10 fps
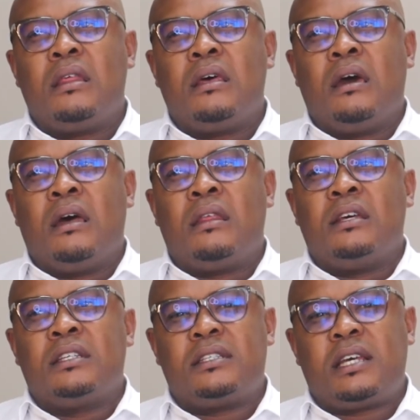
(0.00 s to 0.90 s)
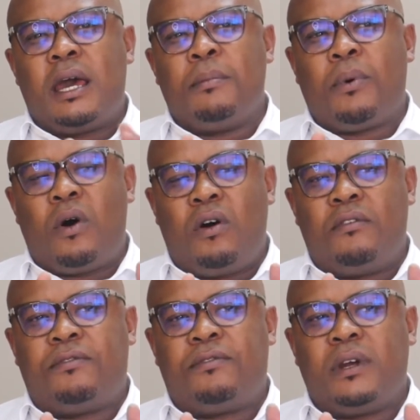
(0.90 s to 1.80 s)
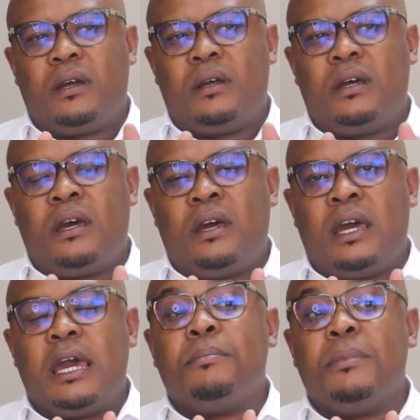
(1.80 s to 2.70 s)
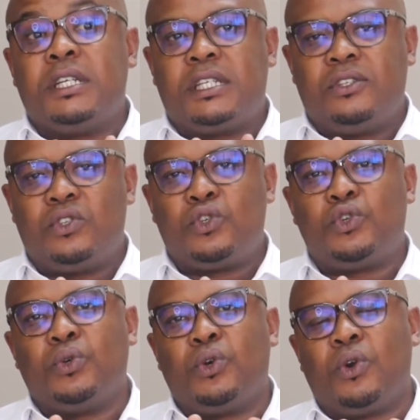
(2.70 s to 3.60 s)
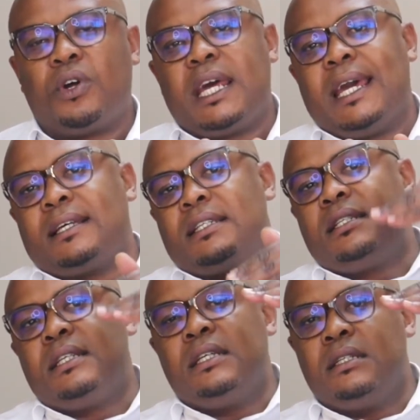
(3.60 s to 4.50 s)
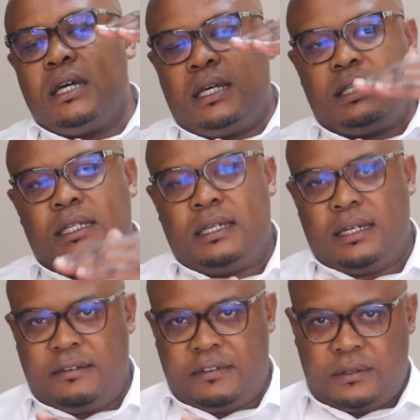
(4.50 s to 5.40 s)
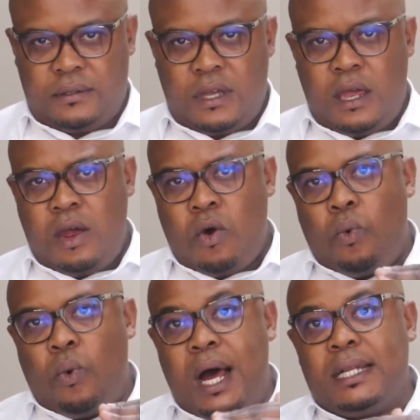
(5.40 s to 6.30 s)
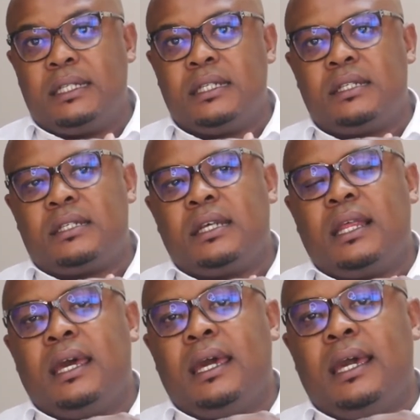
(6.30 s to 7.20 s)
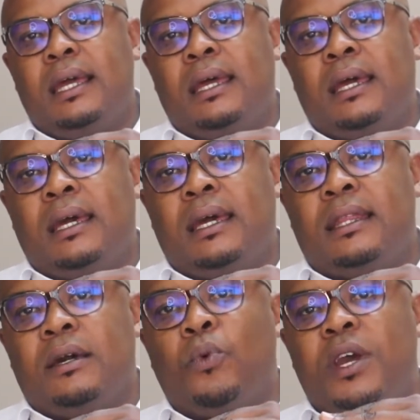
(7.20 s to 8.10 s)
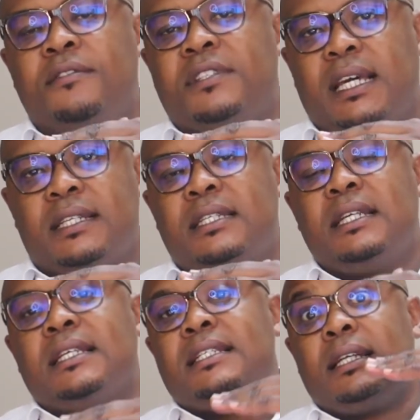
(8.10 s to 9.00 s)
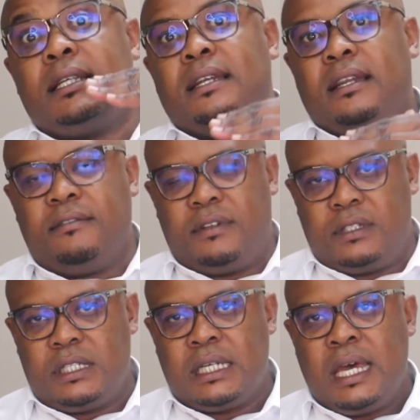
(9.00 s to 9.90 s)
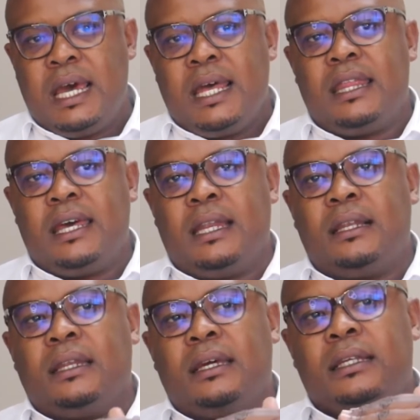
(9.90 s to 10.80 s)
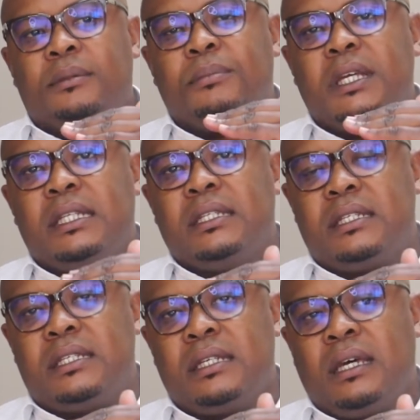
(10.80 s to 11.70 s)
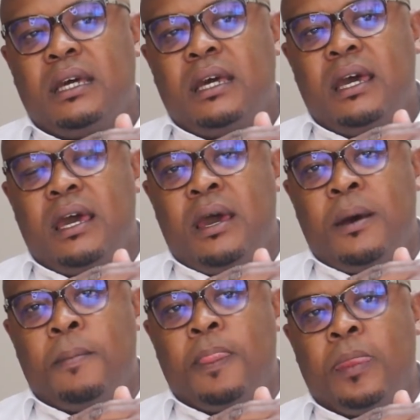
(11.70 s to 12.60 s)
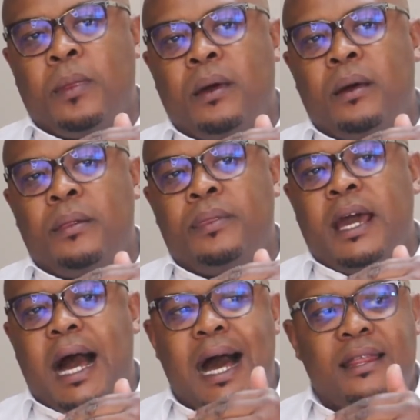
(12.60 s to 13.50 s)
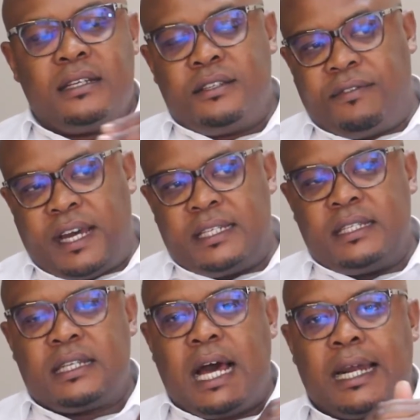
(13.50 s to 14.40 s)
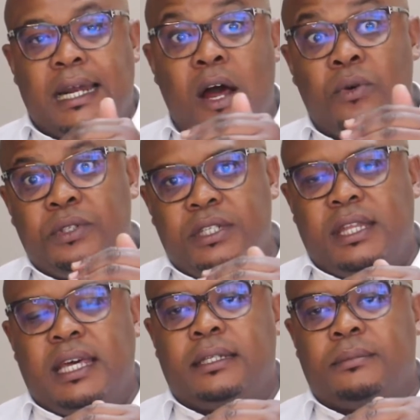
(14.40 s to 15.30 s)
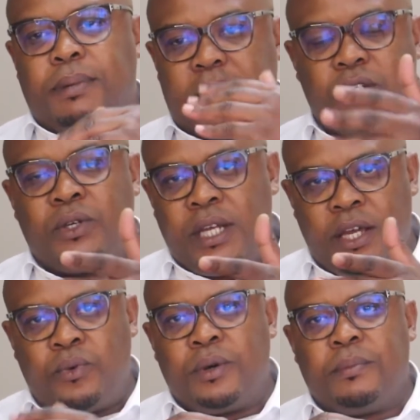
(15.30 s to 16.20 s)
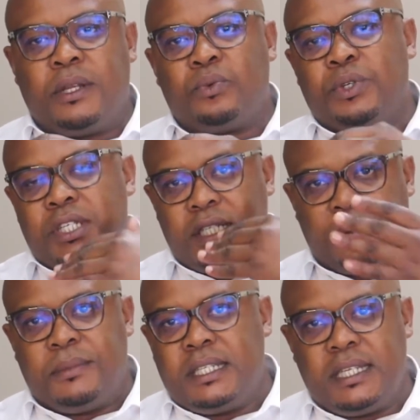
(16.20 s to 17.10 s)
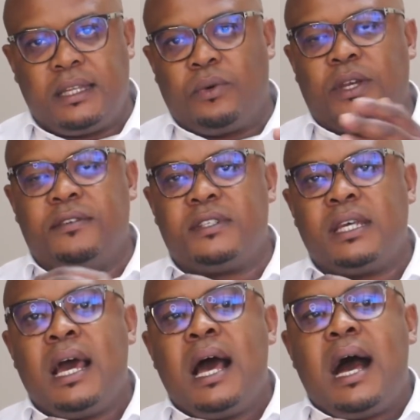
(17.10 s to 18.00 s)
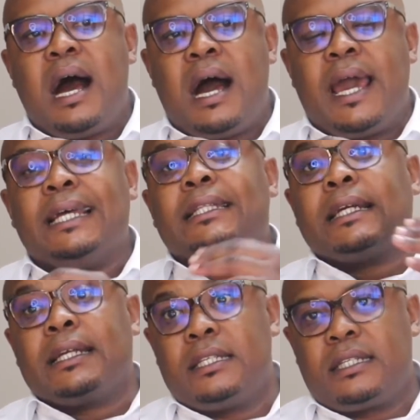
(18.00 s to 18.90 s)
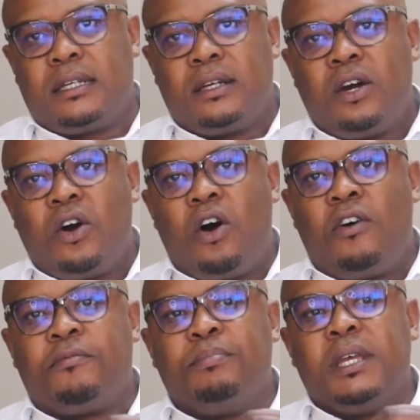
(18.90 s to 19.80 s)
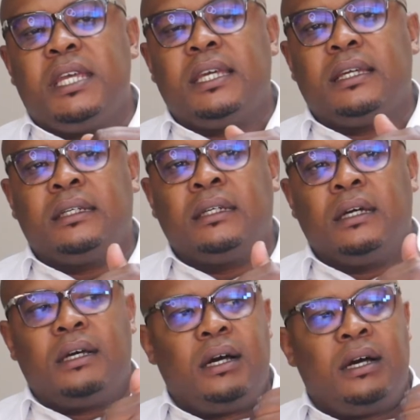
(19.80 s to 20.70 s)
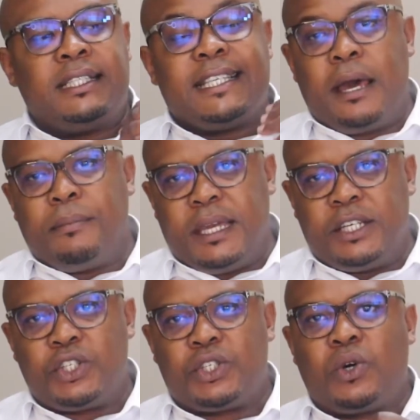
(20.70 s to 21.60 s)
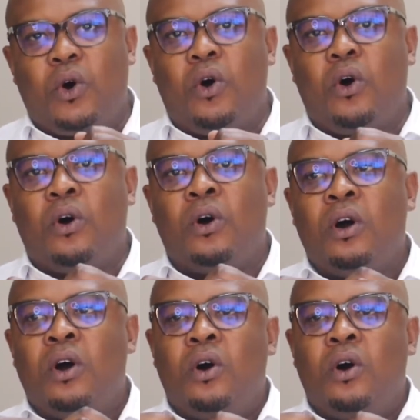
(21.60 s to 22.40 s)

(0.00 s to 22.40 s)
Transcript: this type of emissions should not exceed a certain level. Once the waves exceed a certain levels, then it means the other devices around that particular equipment which is emitting the waves are at risk of being damaged or